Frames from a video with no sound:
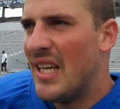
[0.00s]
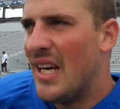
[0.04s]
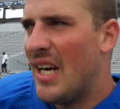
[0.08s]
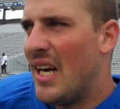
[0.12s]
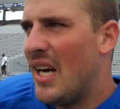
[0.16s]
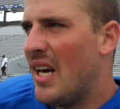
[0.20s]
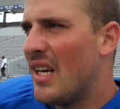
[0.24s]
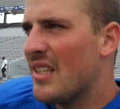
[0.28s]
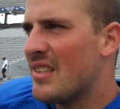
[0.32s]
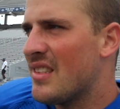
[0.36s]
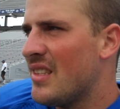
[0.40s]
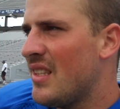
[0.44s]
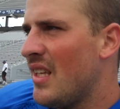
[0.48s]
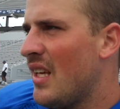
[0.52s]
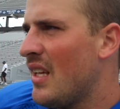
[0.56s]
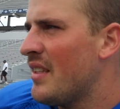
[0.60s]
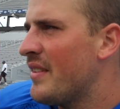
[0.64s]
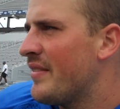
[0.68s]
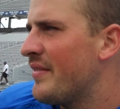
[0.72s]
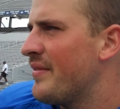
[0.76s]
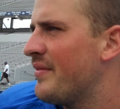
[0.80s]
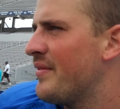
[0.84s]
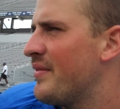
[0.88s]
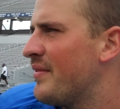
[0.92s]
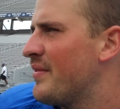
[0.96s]
Thought
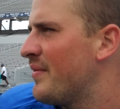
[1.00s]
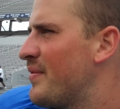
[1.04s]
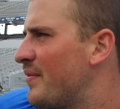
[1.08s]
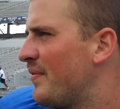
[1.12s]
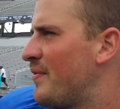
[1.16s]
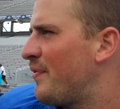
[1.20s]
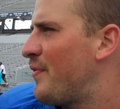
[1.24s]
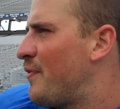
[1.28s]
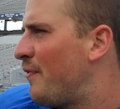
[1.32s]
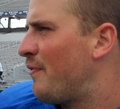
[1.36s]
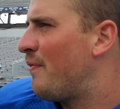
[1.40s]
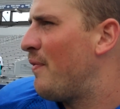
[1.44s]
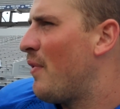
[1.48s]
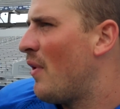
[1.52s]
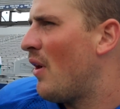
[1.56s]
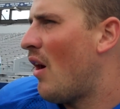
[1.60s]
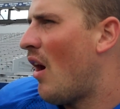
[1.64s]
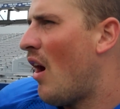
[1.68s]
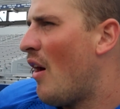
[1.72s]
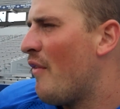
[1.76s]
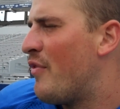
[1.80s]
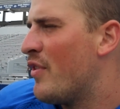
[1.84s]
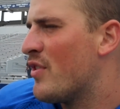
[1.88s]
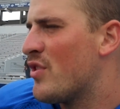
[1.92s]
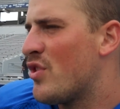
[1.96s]

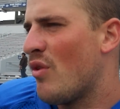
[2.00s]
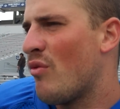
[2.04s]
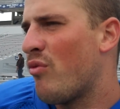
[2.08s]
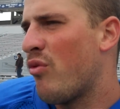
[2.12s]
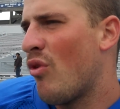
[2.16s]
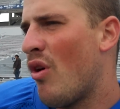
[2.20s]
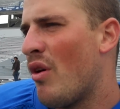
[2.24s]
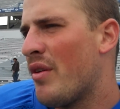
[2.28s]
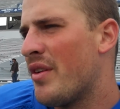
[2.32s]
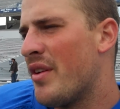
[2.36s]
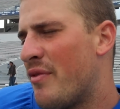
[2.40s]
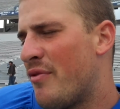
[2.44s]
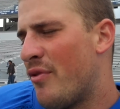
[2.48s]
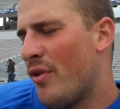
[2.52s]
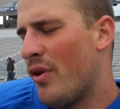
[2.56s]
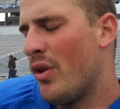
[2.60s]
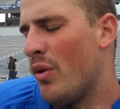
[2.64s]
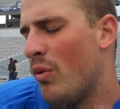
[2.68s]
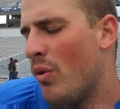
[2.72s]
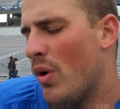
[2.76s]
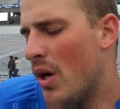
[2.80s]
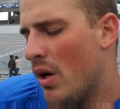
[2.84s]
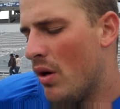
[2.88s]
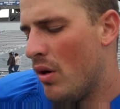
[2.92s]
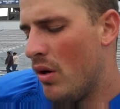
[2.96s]
offense overall did
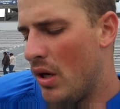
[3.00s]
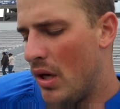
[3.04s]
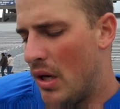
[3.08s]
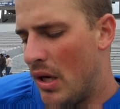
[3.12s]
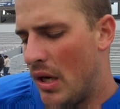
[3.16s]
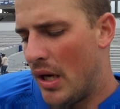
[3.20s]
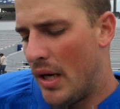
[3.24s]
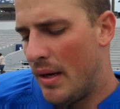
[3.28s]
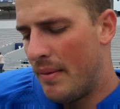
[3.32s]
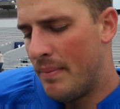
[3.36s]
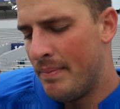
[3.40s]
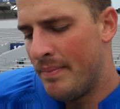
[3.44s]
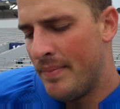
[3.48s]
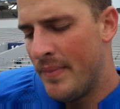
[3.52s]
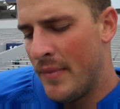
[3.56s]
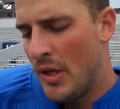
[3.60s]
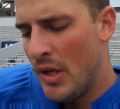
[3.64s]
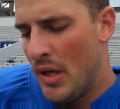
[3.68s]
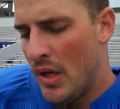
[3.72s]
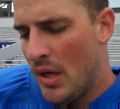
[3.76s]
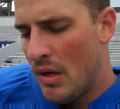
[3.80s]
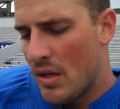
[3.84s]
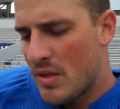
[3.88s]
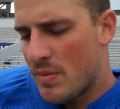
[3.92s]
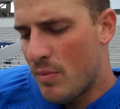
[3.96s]
fairly well. I
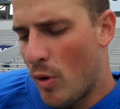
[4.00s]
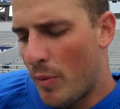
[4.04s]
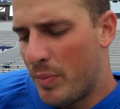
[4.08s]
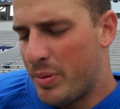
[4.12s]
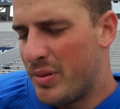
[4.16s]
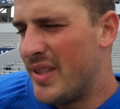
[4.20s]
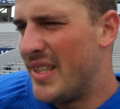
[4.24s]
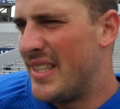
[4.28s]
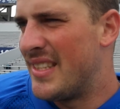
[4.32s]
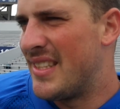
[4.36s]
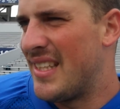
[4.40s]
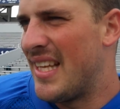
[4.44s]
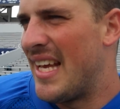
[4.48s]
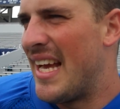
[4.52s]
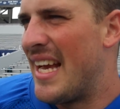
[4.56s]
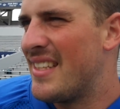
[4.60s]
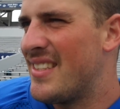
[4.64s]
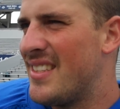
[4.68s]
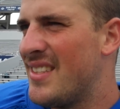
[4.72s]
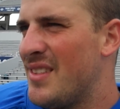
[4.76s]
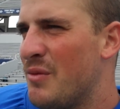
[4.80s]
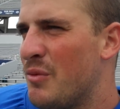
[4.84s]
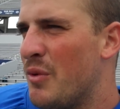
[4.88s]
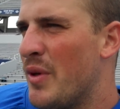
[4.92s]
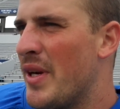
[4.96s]
was more pleased
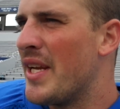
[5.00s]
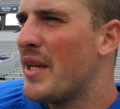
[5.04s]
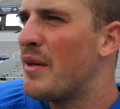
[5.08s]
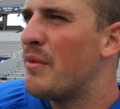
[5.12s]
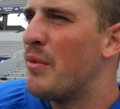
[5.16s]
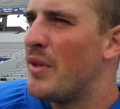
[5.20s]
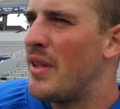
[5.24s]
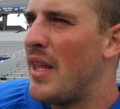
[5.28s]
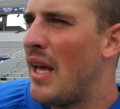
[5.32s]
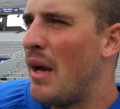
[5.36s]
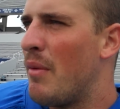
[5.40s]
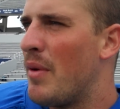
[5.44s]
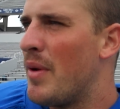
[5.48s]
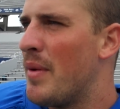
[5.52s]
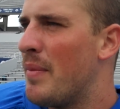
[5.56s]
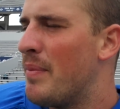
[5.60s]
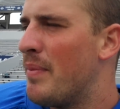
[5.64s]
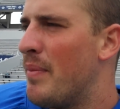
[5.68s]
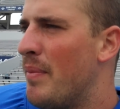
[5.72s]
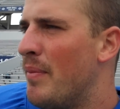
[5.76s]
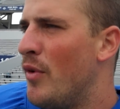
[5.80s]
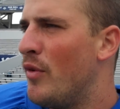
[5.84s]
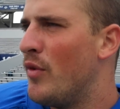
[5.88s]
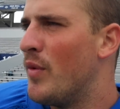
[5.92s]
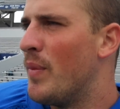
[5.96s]
last week with how we
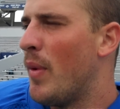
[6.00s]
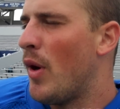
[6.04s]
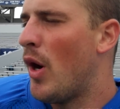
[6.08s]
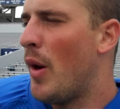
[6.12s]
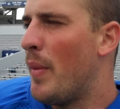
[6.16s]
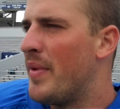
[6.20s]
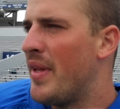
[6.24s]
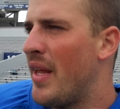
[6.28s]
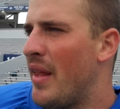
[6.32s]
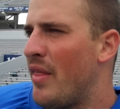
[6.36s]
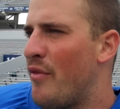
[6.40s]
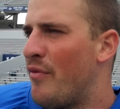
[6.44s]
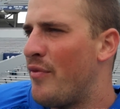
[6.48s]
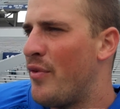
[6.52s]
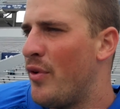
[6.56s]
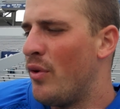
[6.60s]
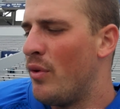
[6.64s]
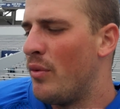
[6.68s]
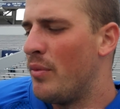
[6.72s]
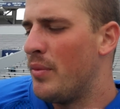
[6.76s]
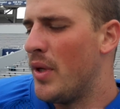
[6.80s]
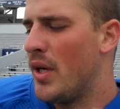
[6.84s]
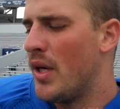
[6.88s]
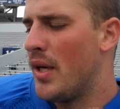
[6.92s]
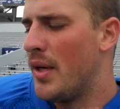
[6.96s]
moved the ball down the
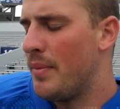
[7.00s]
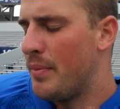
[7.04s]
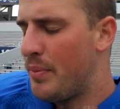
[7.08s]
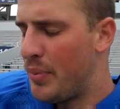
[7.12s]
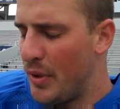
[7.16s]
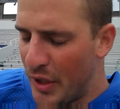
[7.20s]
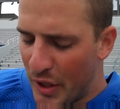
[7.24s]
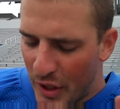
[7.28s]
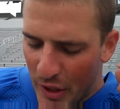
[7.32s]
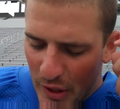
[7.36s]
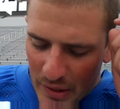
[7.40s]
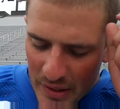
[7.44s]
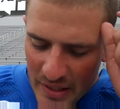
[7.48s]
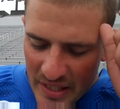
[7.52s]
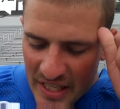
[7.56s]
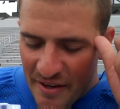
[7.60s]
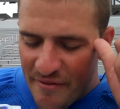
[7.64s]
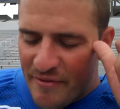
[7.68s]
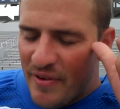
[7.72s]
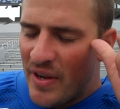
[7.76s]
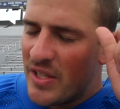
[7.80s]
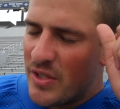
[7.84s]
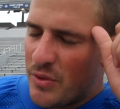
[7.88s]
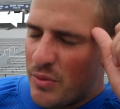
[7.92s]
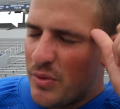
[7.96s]
field pretty good.
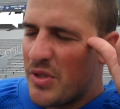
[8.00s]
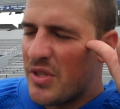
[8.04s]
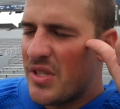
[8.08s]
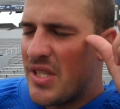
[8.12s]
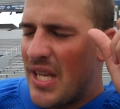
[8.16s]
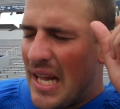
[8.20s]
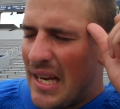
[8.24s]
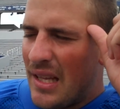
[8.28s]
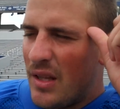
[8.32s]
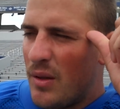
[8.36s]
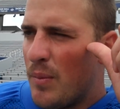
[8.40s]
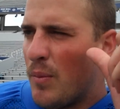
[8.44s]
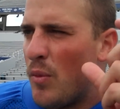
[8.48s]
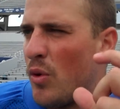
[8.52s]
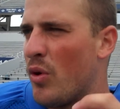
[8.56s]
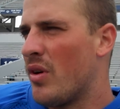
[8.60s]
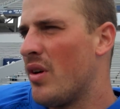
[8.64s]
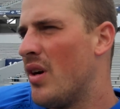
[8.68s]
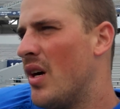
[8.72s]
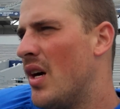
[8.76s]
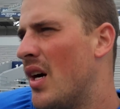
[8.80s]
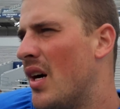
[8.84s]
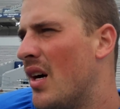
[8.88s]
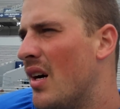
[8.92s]
Defense was had a little more